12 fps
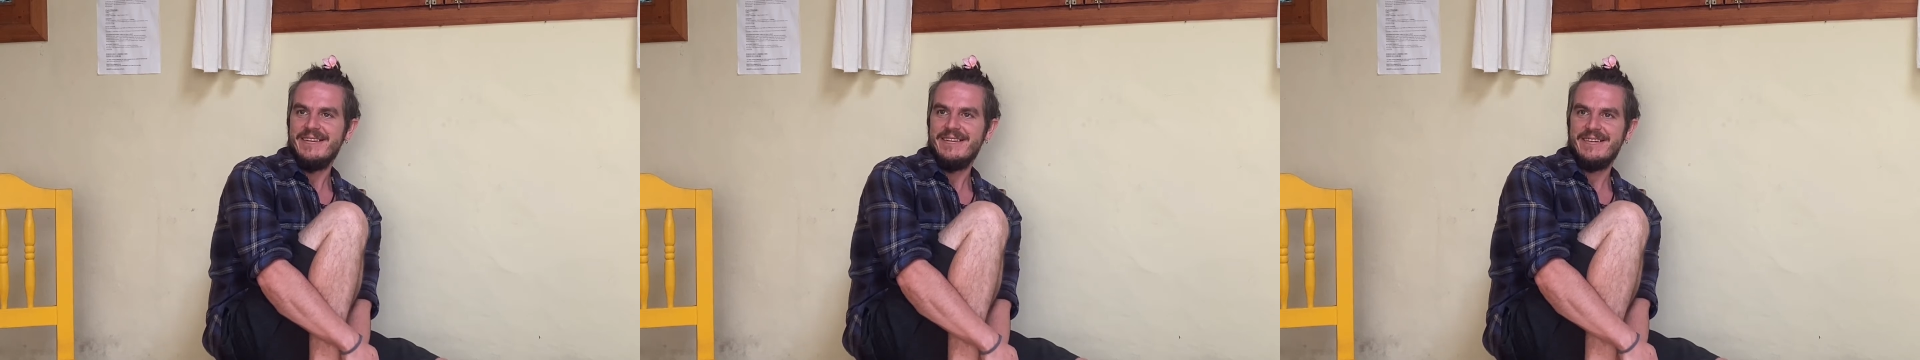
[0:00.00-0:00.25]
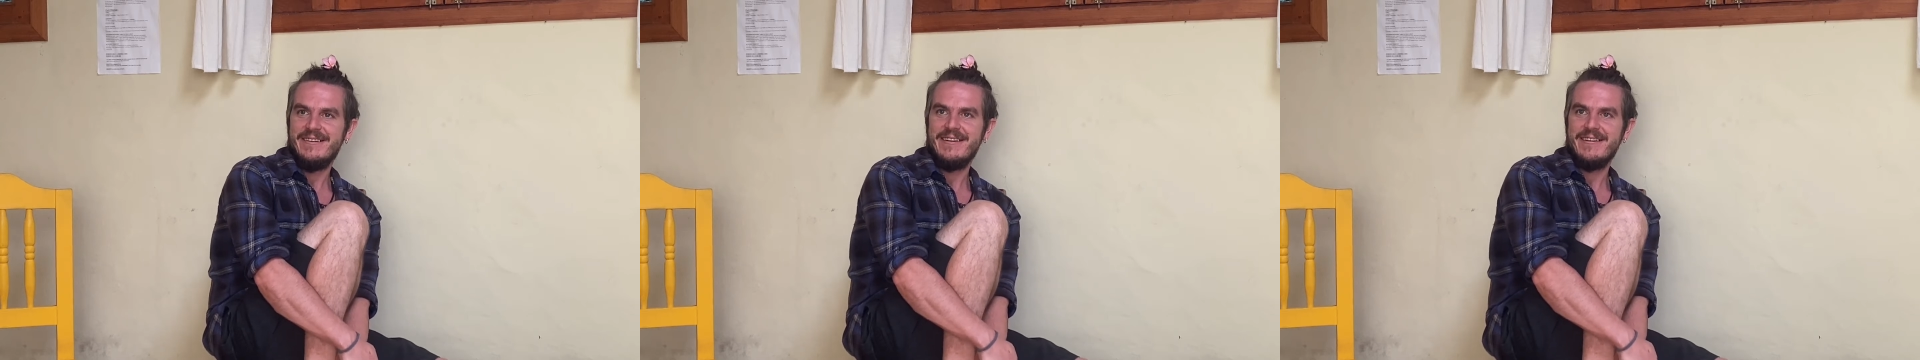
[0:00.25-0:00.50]

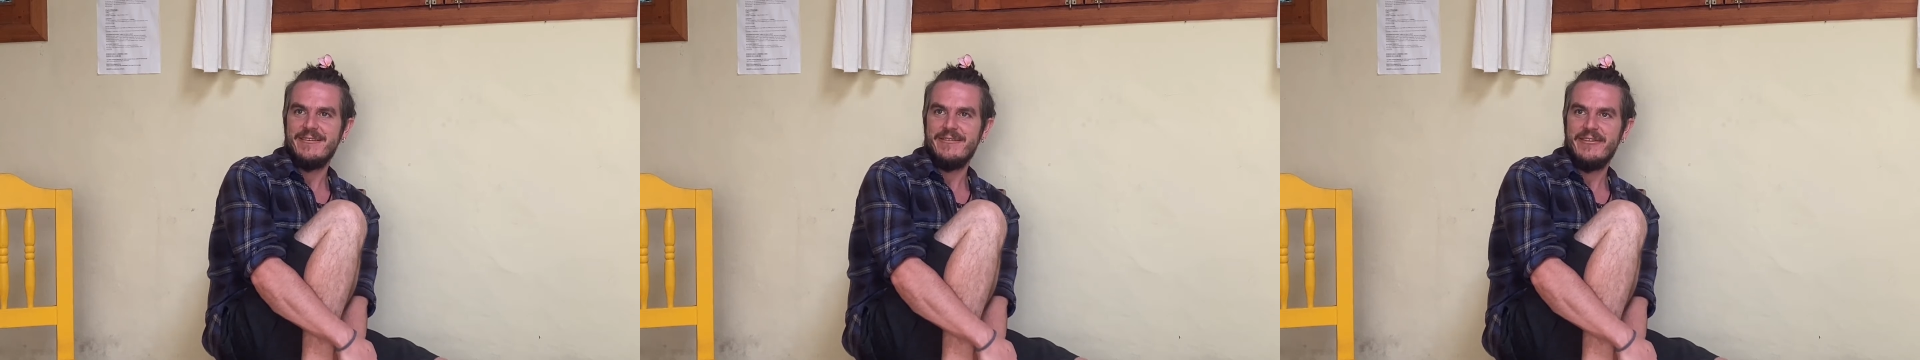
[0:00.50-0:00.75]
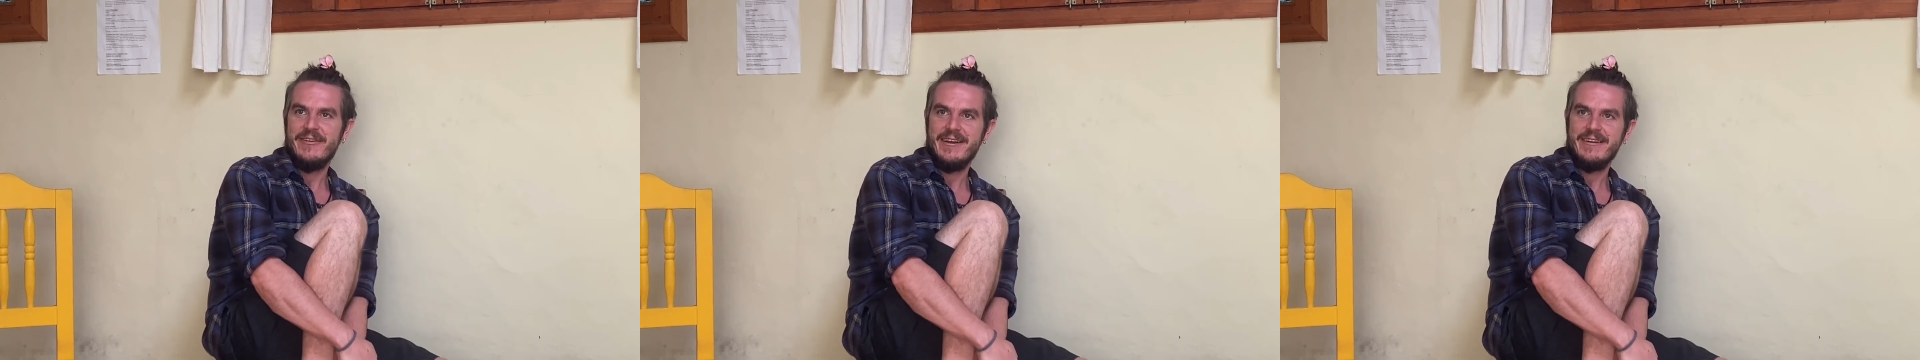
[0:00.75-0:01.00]
So that's
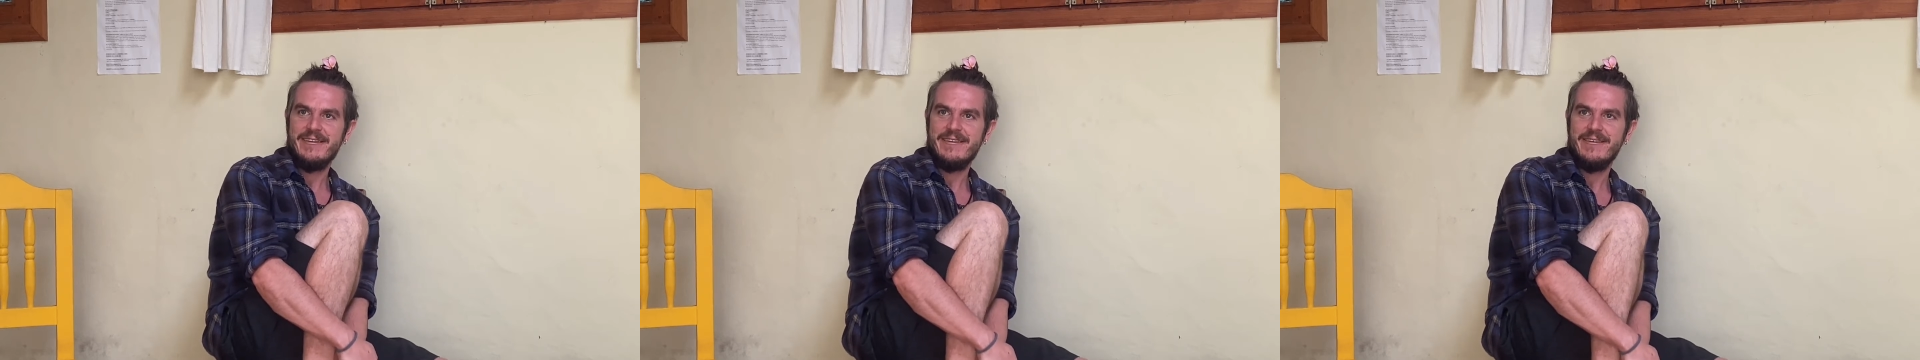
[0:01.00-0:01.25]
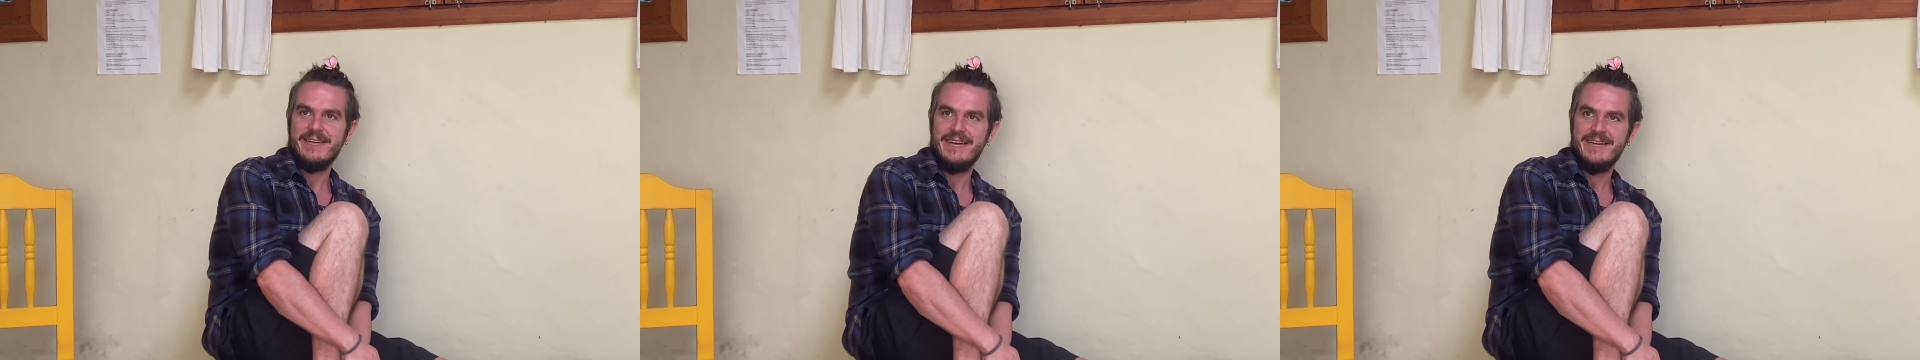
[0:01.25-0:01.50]
something I
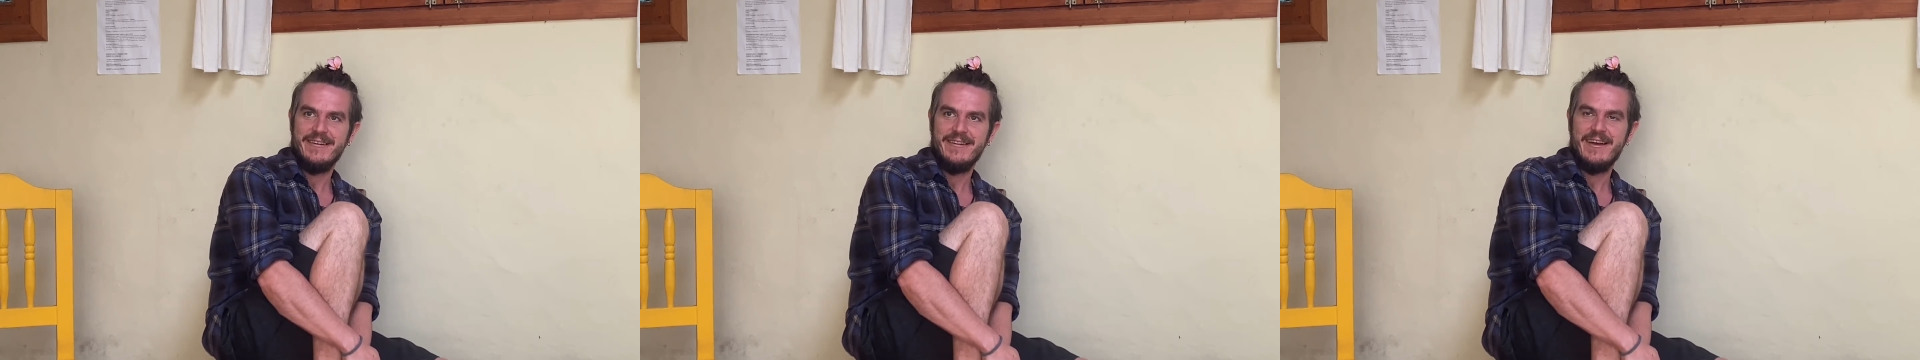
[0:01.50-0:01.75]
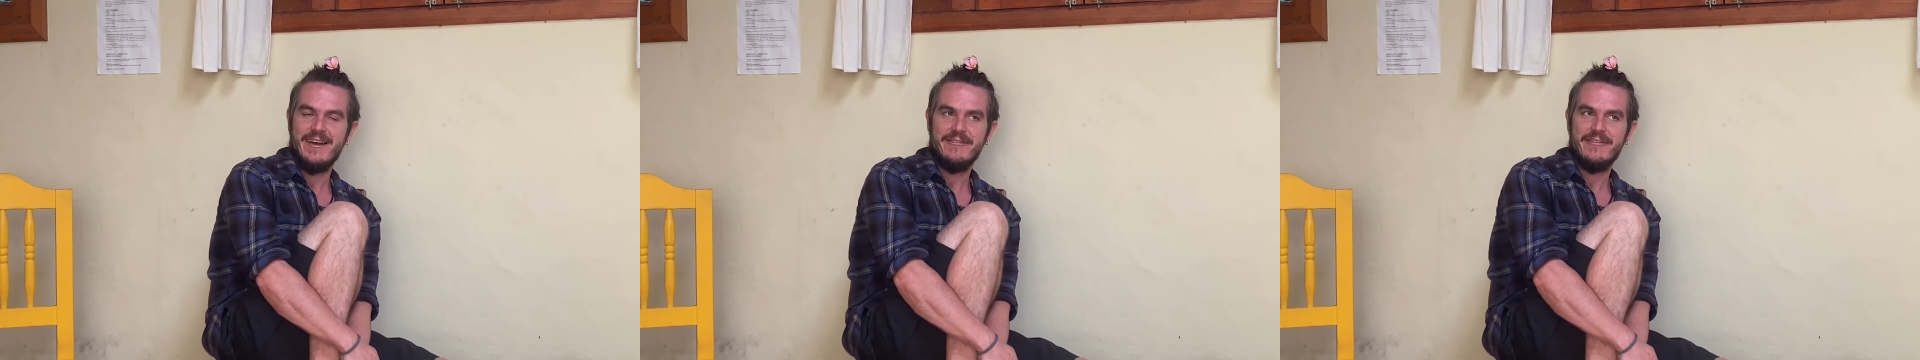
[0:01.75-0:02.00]
snuck into
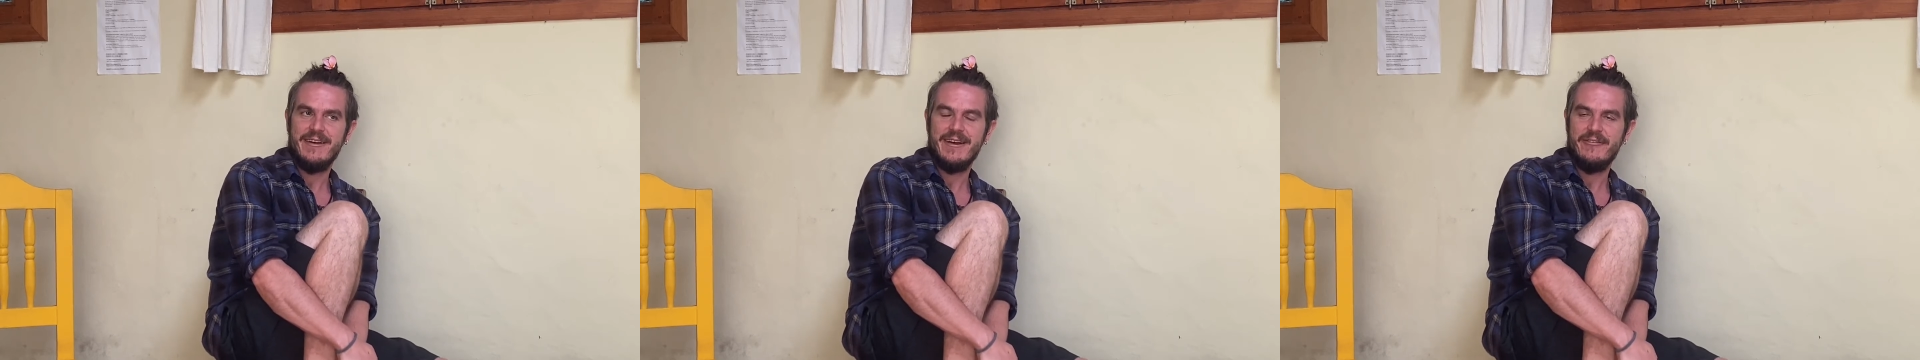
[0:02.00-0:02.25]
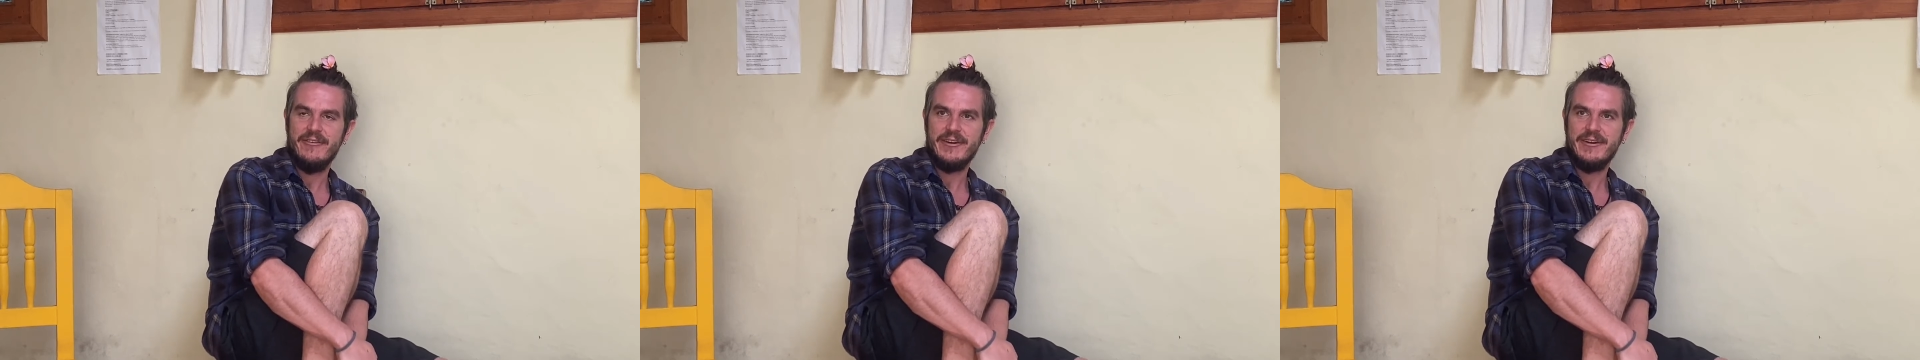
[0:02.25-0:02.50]
there after
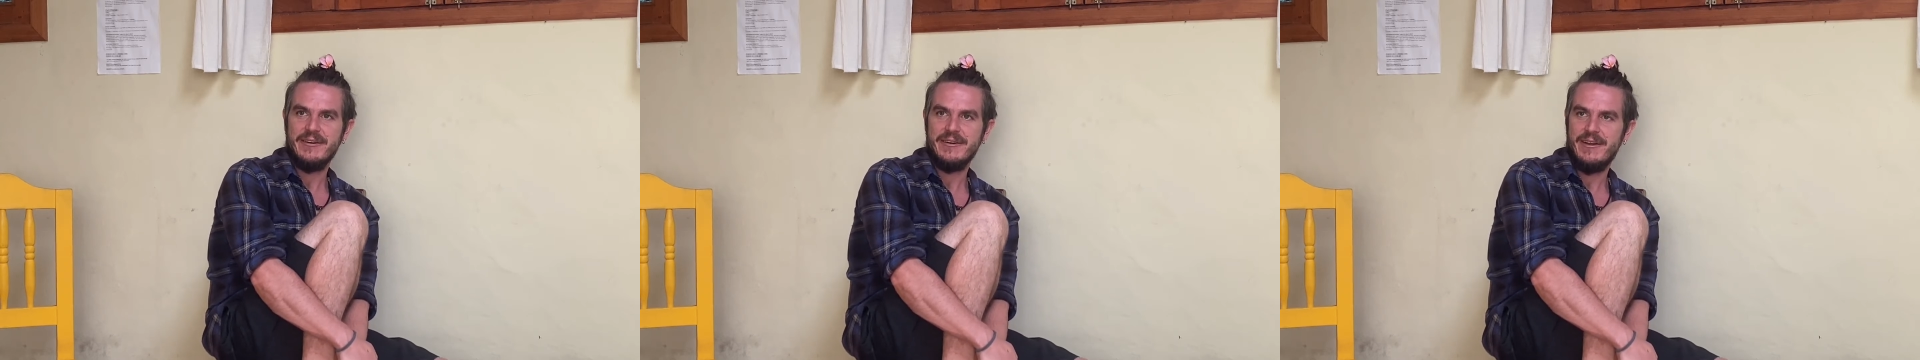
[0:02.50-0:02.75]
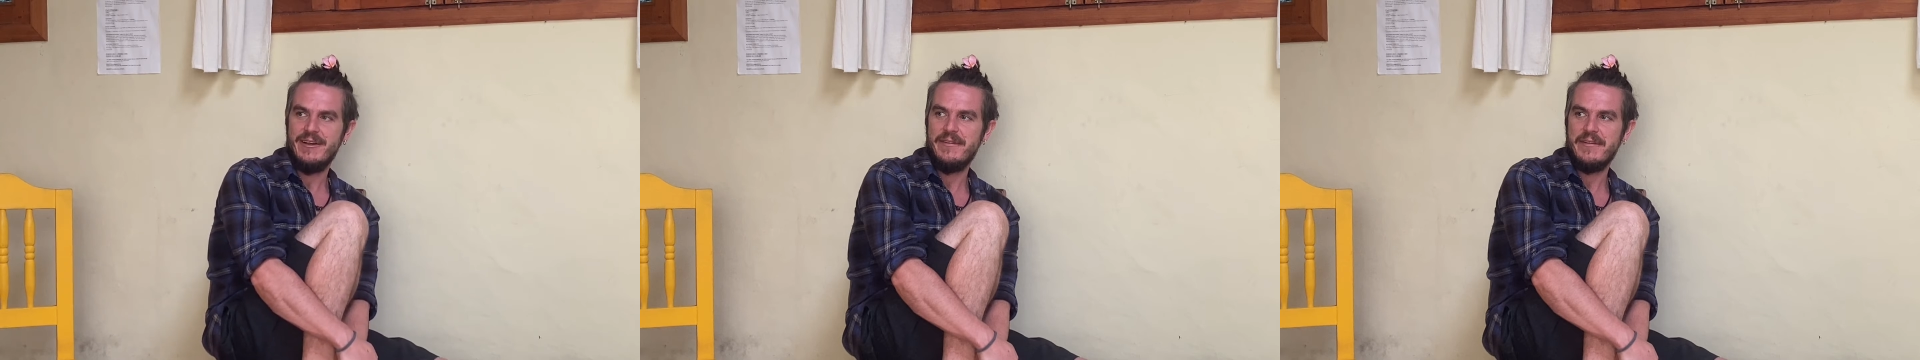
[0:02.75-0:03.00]
having
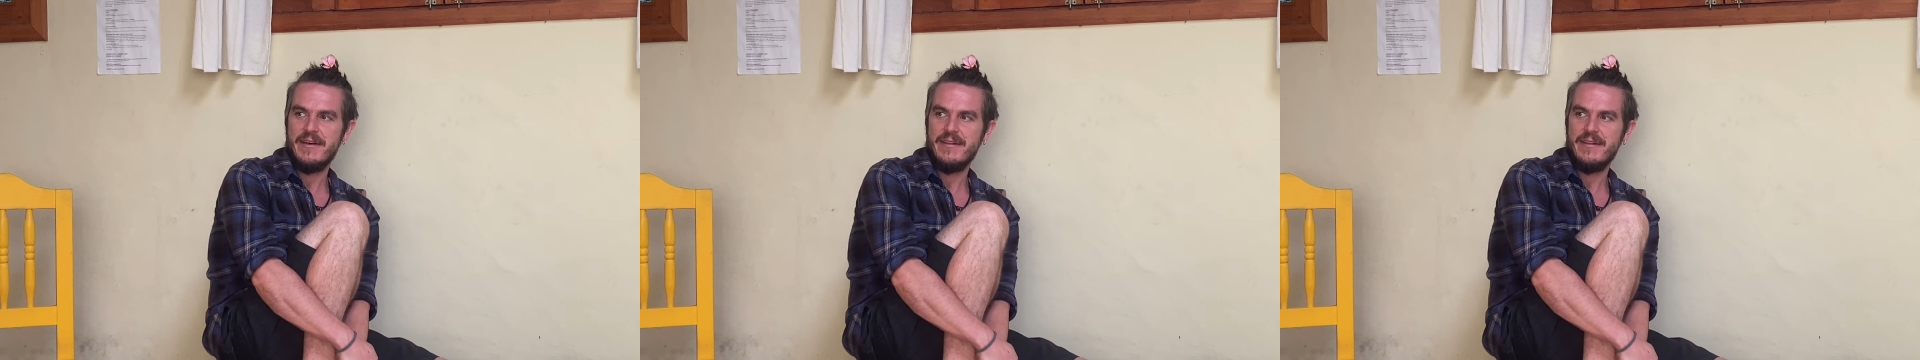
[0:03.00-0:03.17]
learned